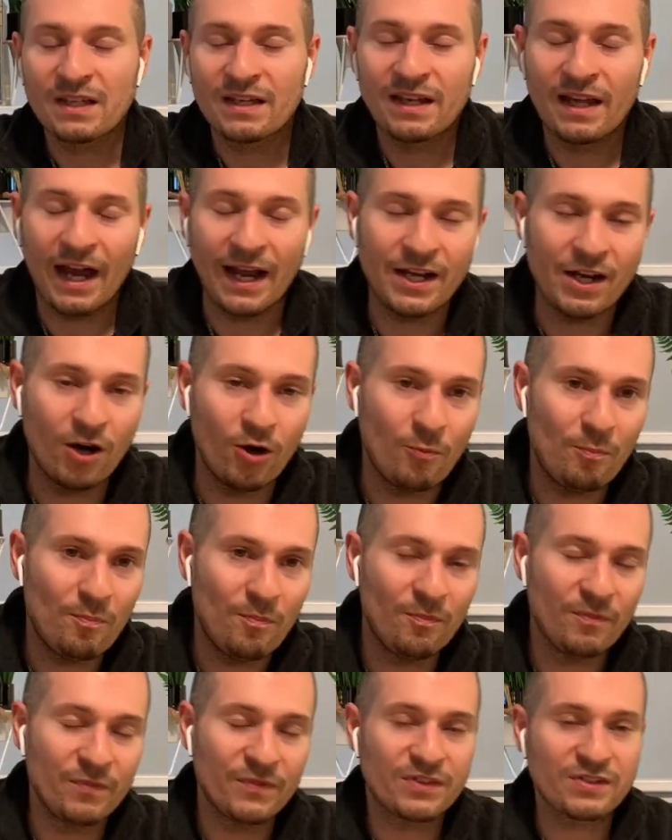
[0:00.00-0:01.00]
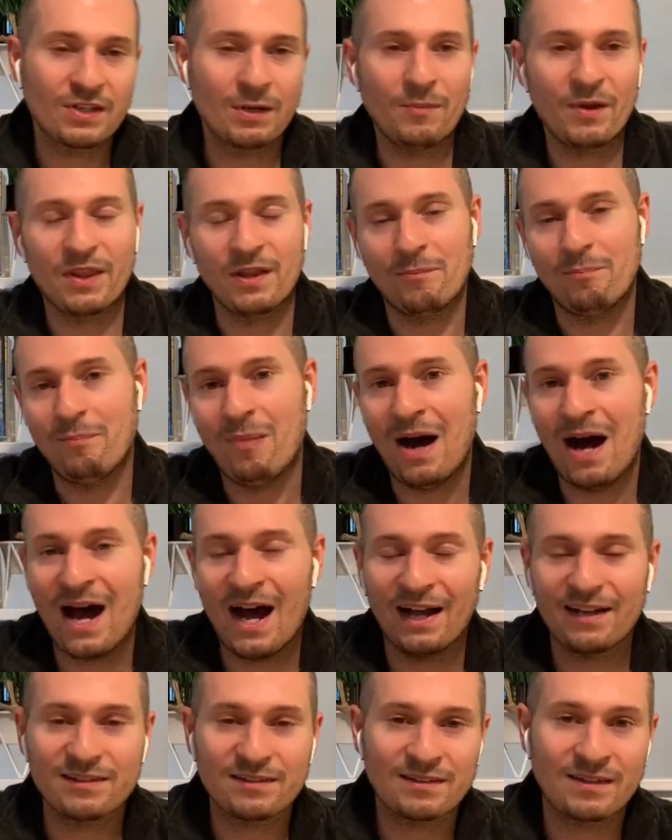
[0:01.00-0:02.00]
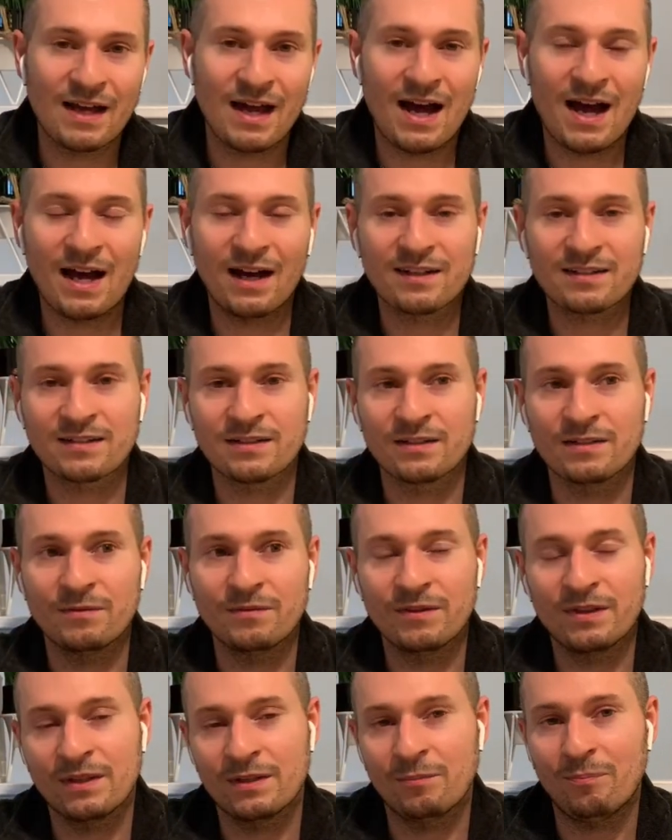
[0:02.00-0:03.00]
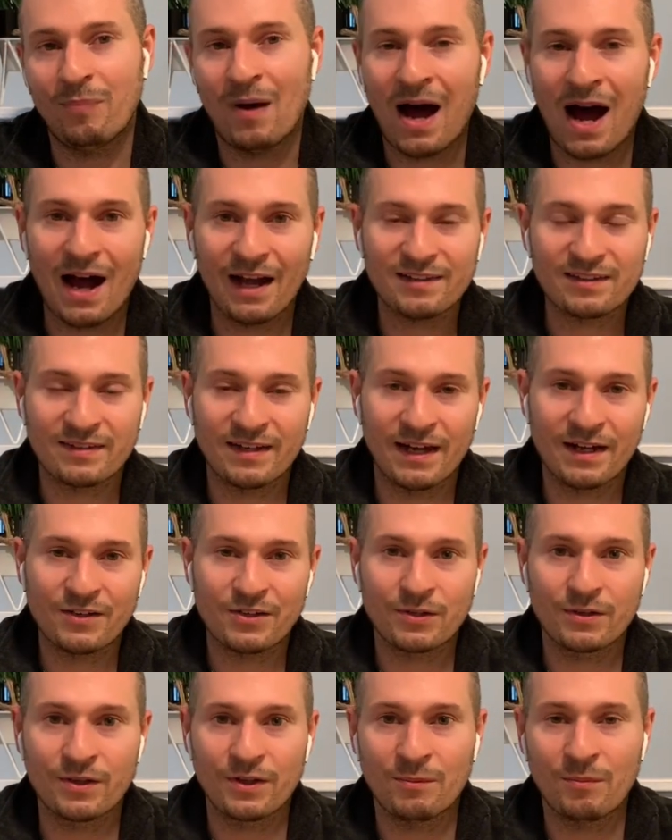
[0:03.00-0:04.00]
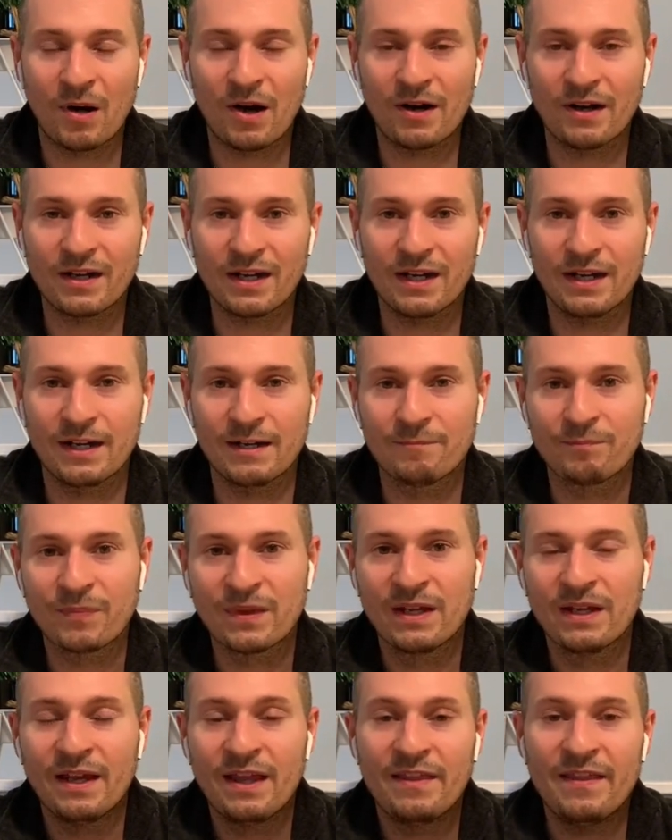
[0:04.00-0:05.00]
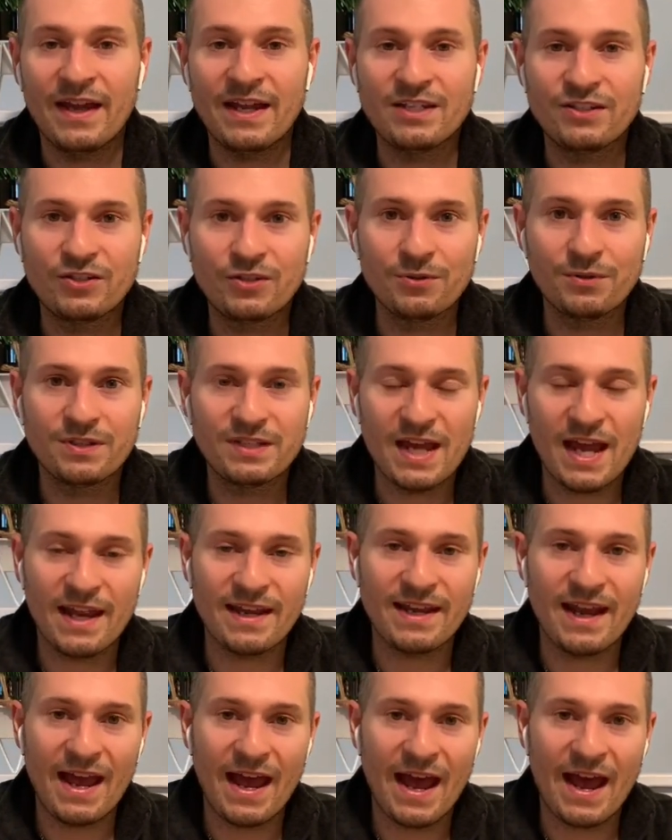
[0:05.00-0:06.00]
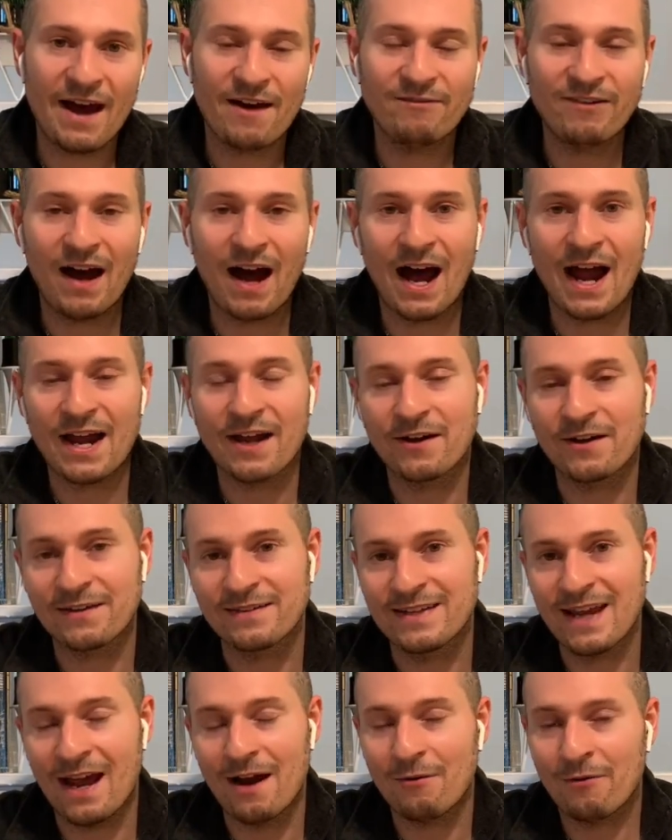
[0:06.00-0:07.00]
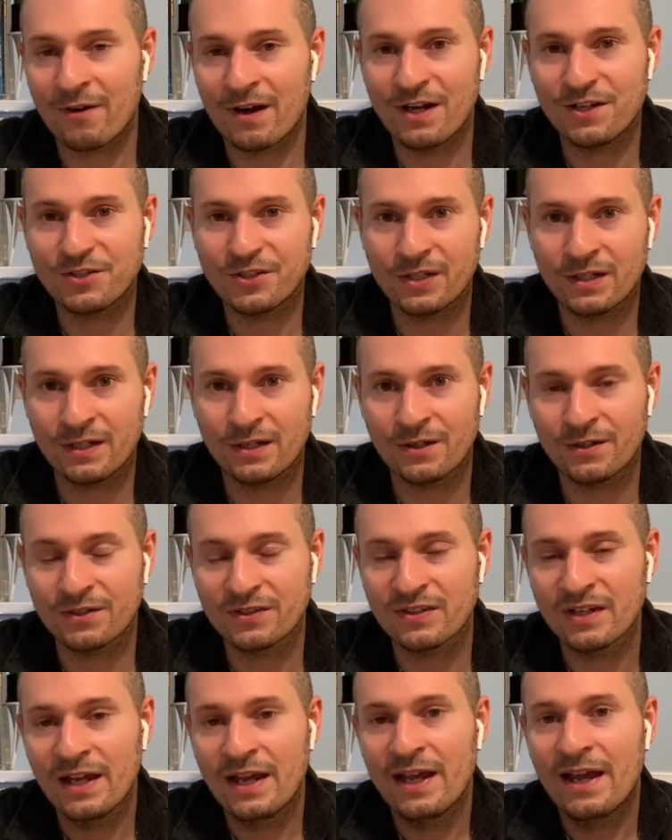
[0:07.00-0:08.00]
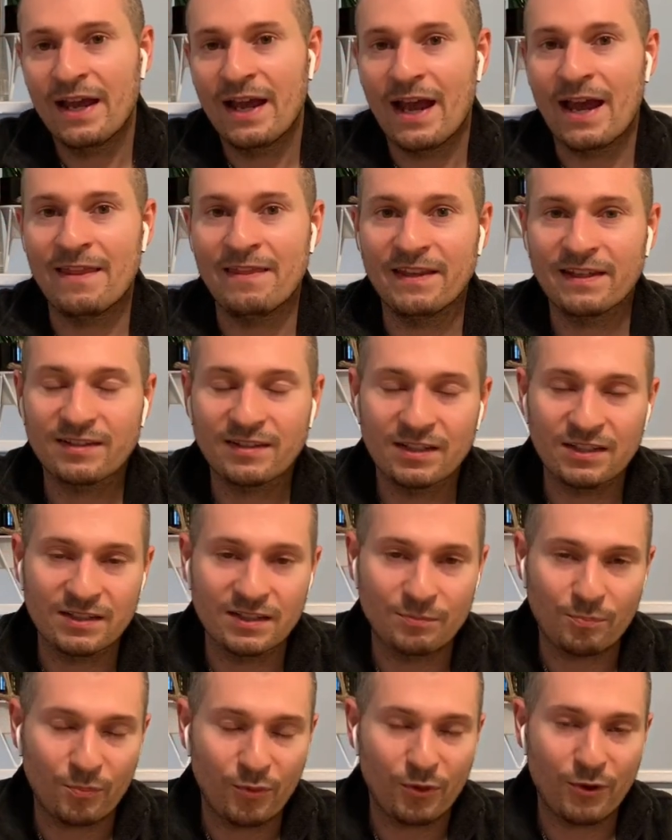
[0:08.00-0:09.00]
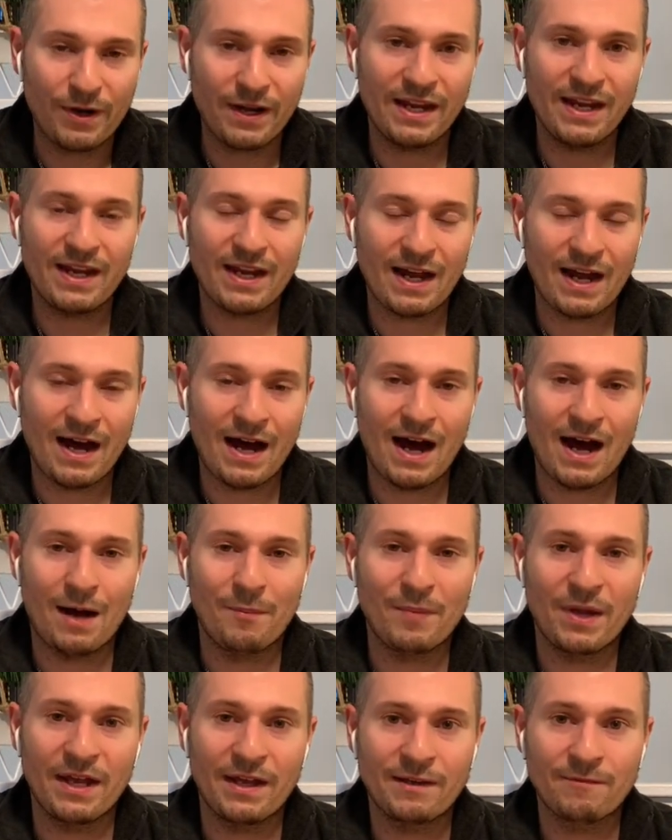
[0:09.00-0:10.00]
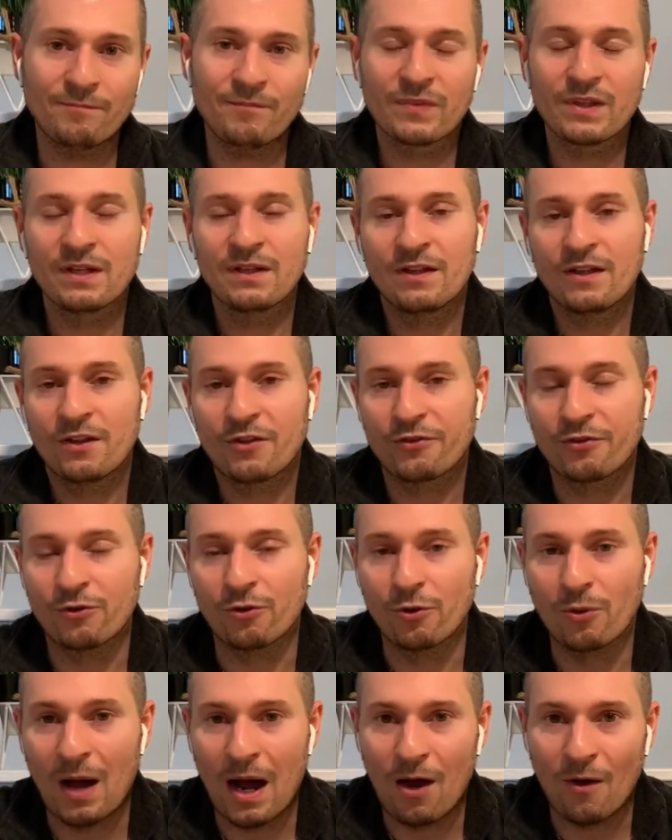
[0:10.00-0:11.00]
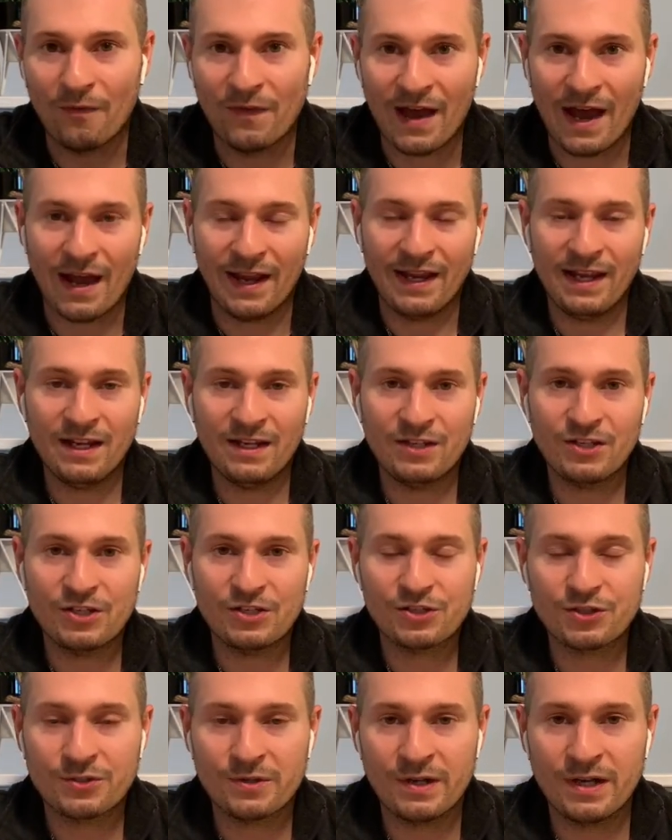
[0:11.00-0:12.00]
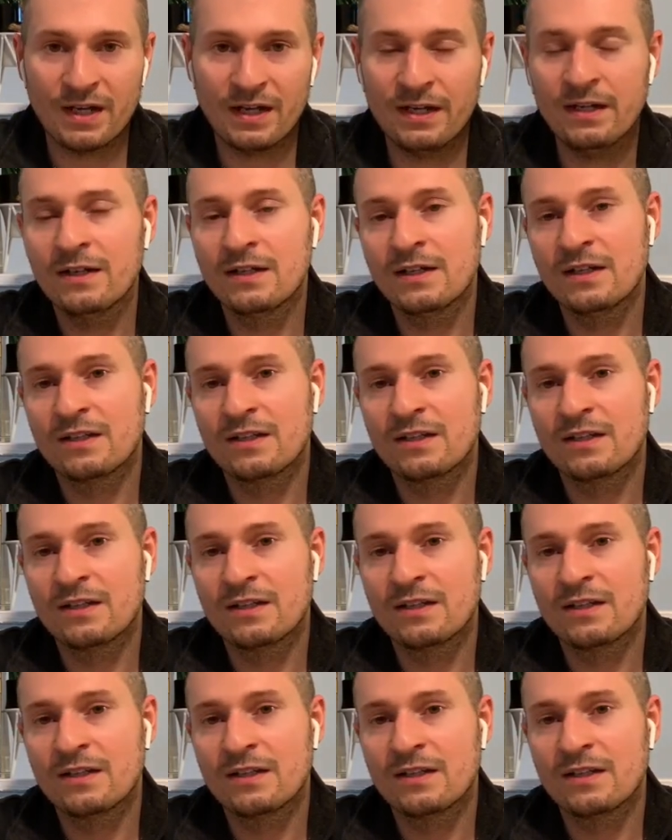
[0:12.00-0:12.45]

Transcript: I know some of the pot stocks and the pot sector of the market, they do tend to have higher debt ratios, and this is pretty common throughout that industry.